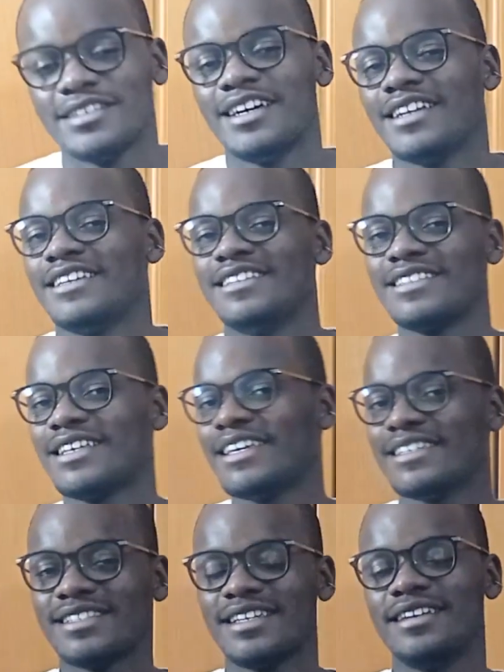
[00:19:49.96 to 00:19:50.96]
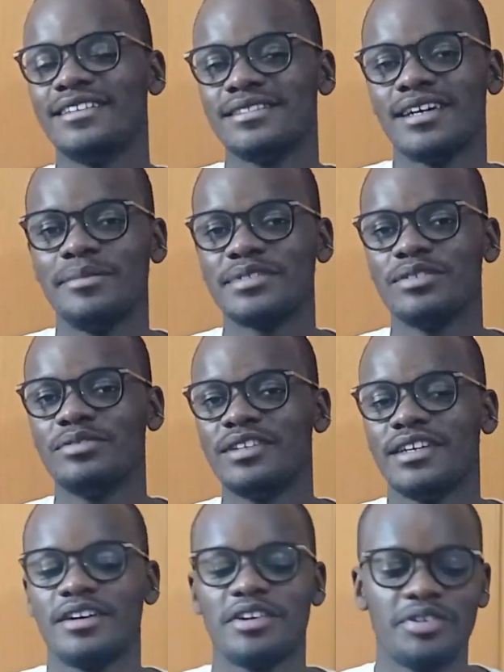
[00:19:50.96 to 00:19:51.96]
that is yes, it is
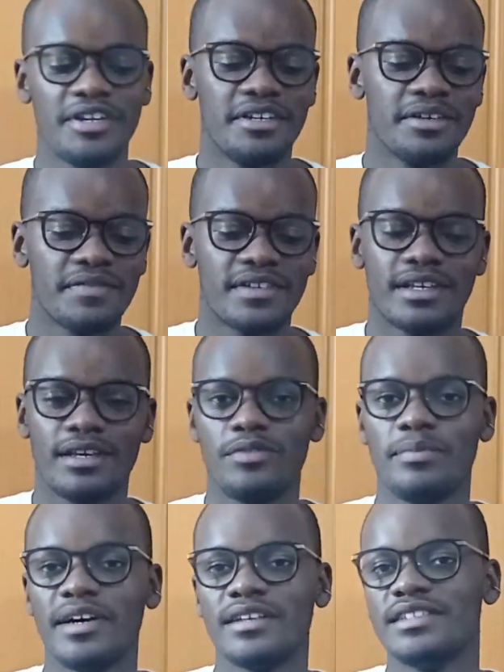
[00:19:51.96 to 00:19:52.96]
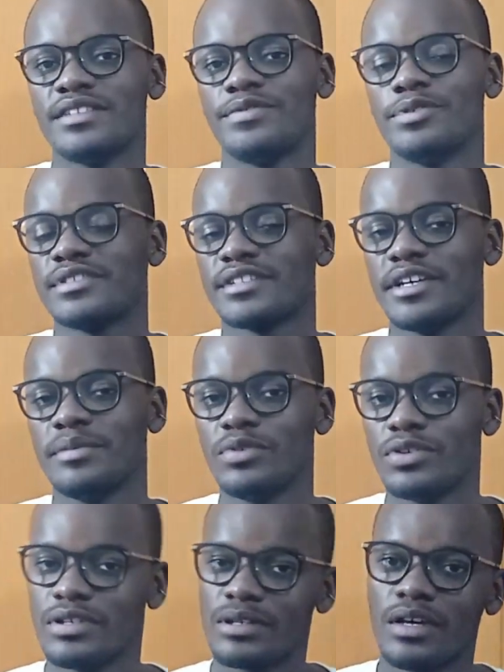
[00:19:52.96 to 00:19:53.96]
absolutely a great gift. If you buy this for a
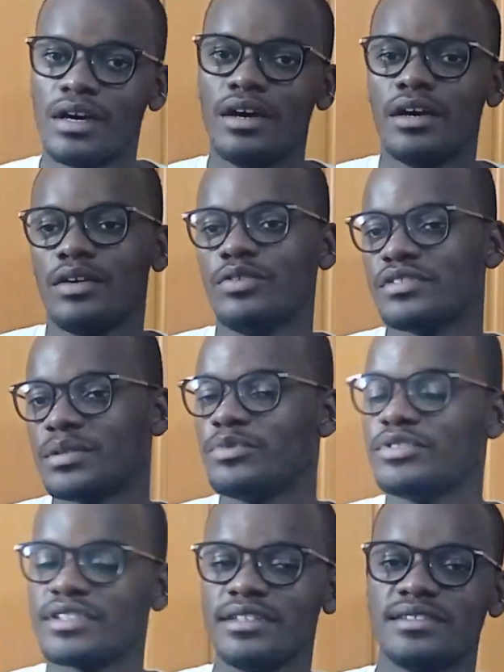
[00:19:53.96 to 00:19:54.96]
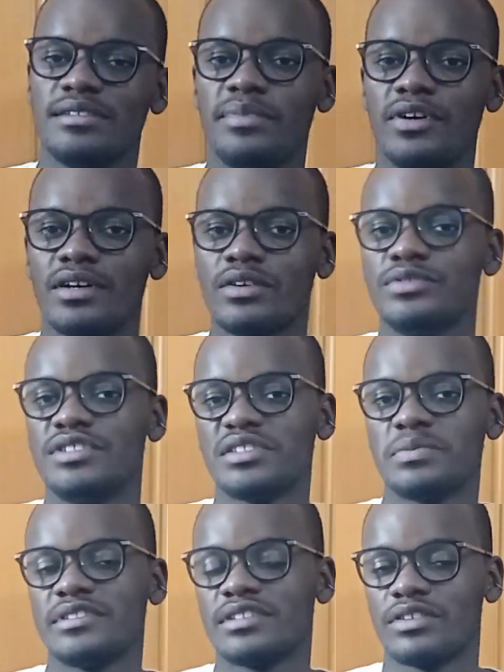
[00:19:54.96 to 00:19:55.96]
skateboarder, you know, someone who skates in the park who just
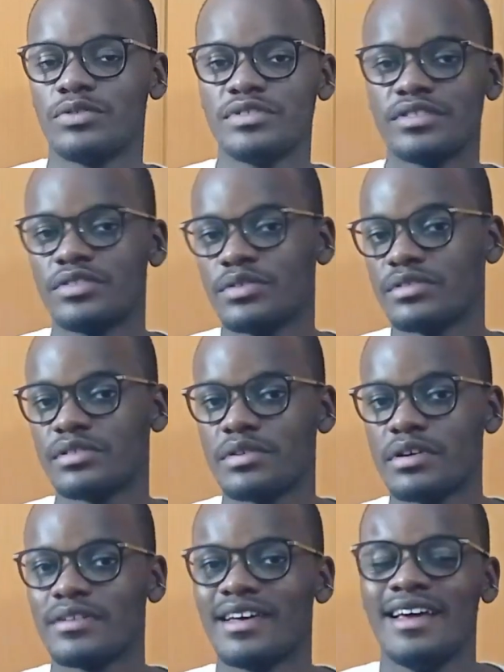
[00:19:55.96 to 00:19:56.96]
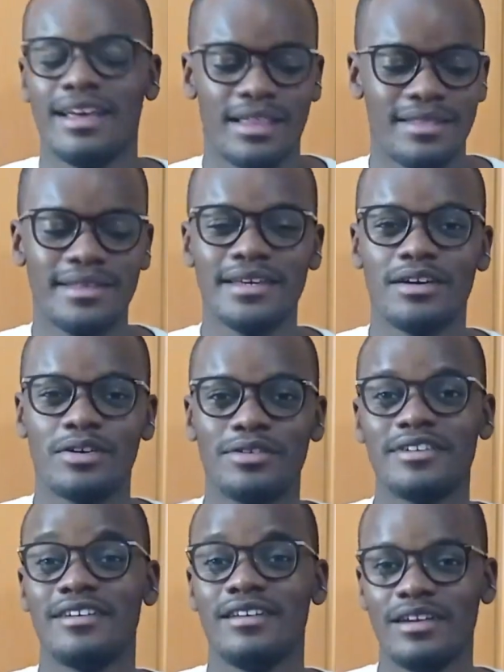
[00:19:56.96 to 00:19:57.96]
wants a cruiser to cruise around, they are
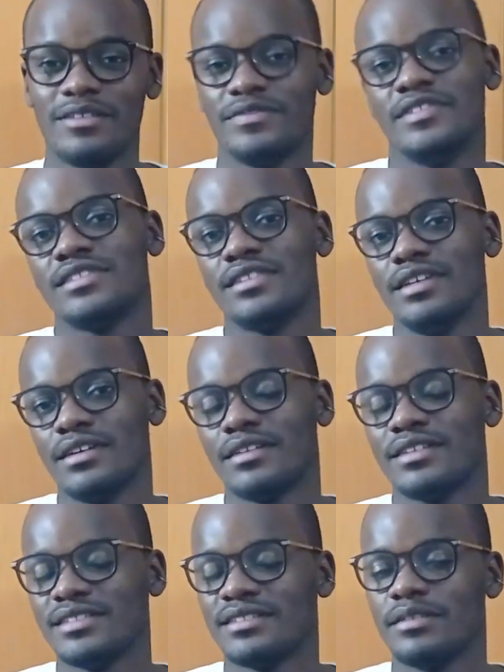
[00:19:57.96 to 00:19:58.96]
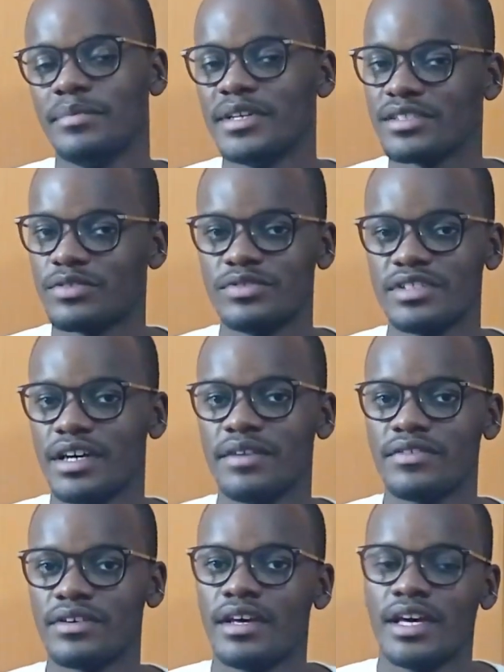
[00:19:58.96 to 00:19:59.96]
gonna love this thing. This is the best cruiser
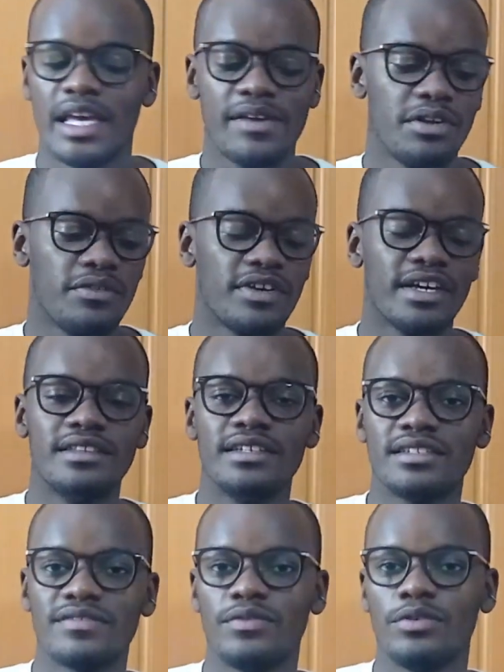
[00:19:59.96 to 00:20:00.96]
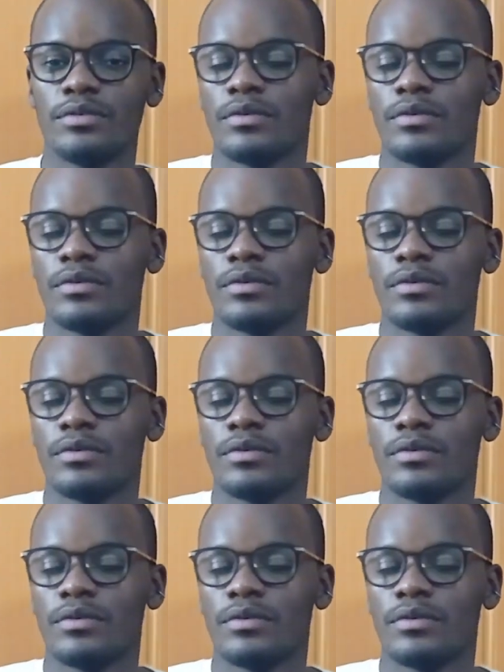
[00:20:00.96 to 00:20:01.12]
ever. Even if you get this for,